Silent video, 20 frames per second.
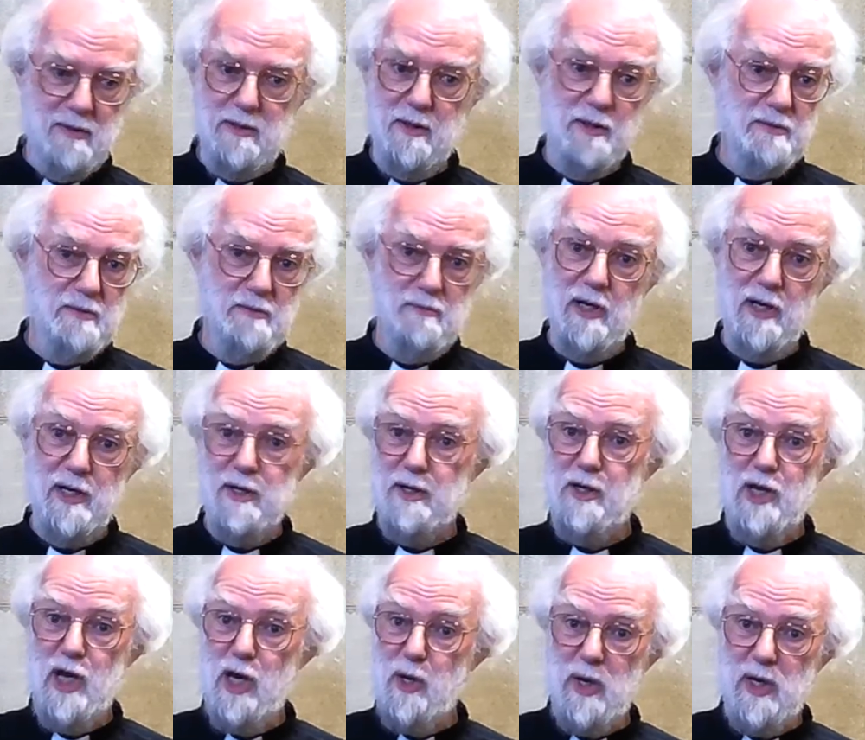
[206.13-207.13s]
not really
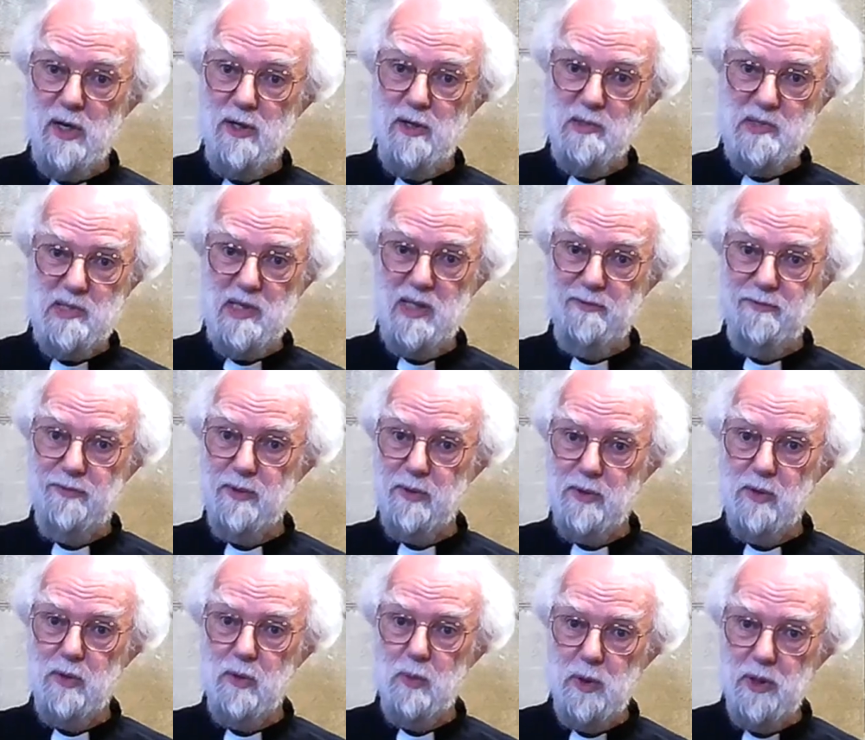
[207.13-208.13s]
knowing yourself
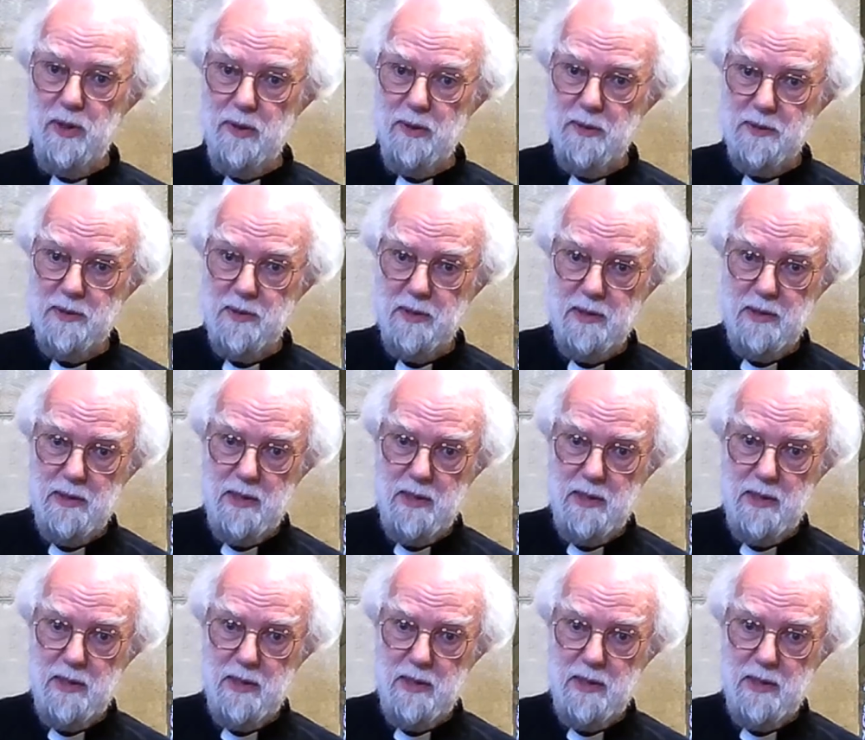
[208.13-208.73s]
or your world.